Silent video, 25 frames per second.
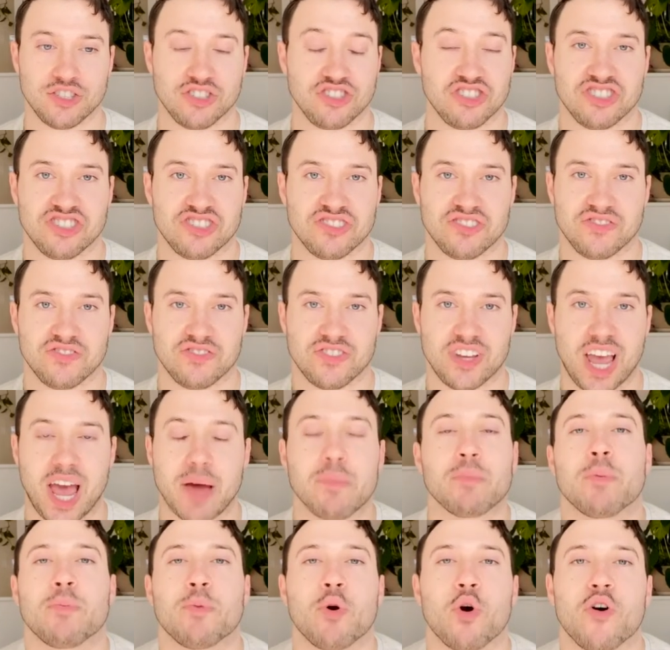just
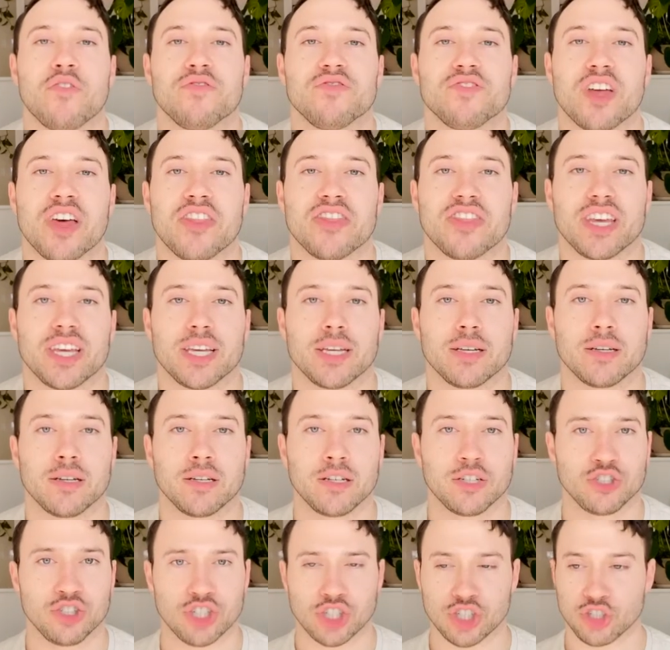apropos of nothing,
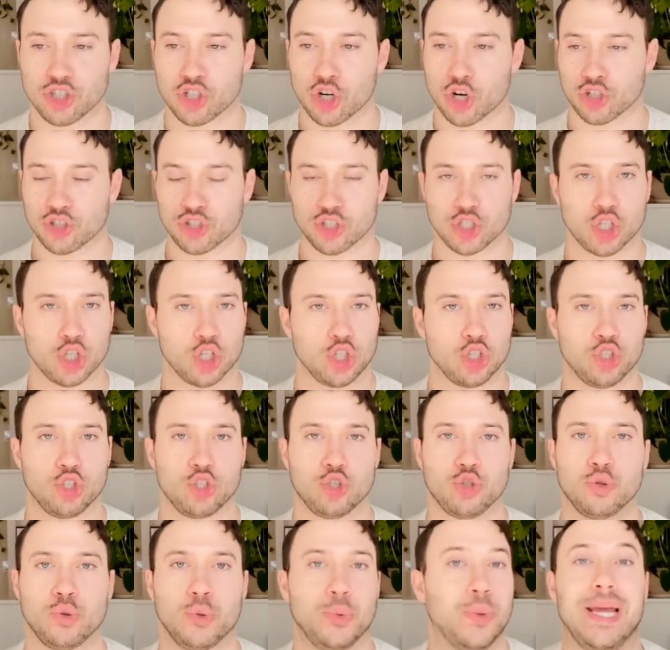just starts
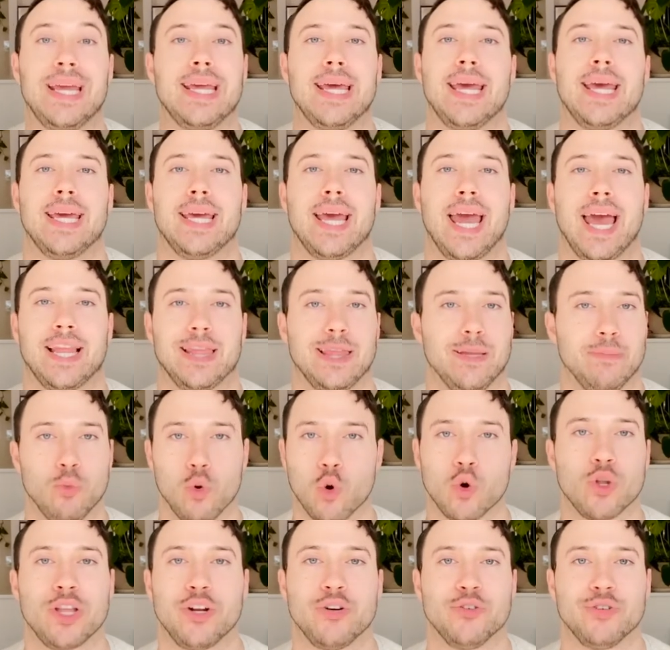shrieking at the
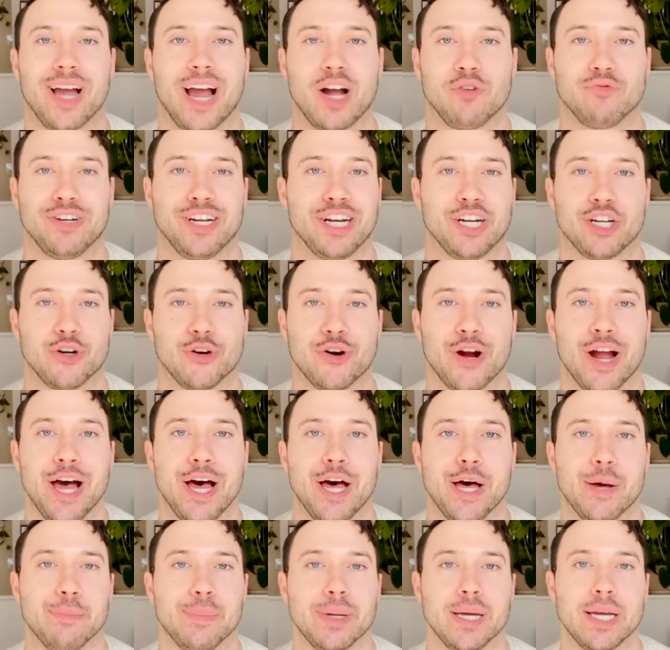poor little guy ringing her
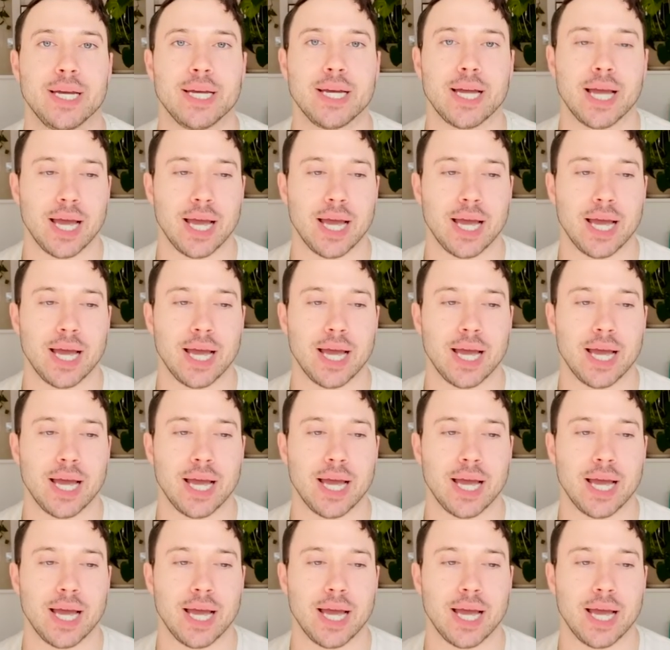up